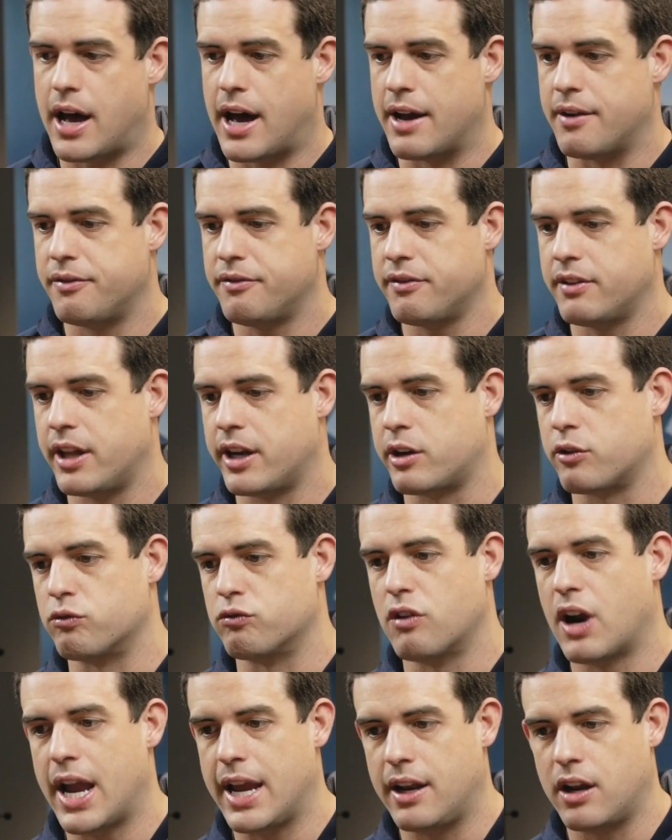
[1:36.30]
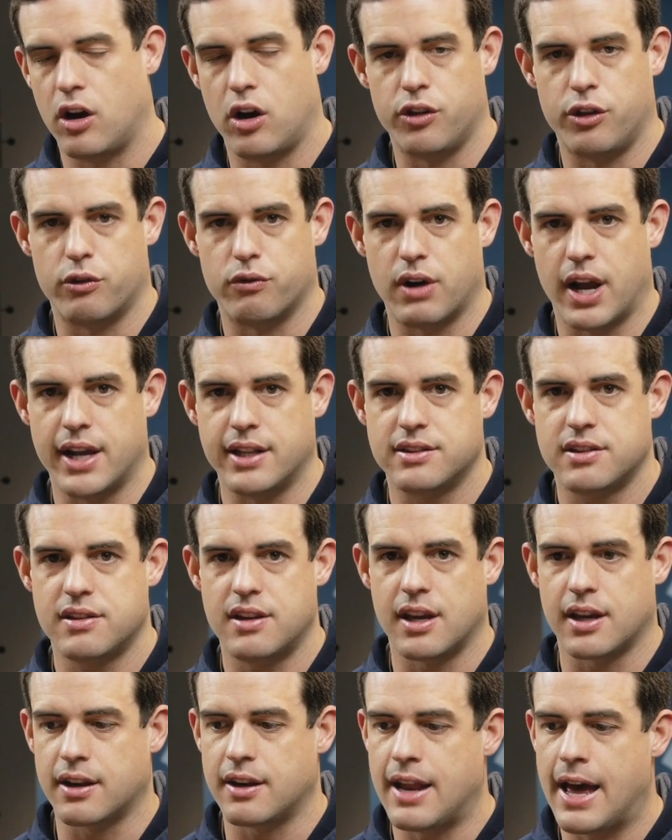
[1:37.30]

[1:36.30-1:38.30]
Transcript: I flick right on the right stick.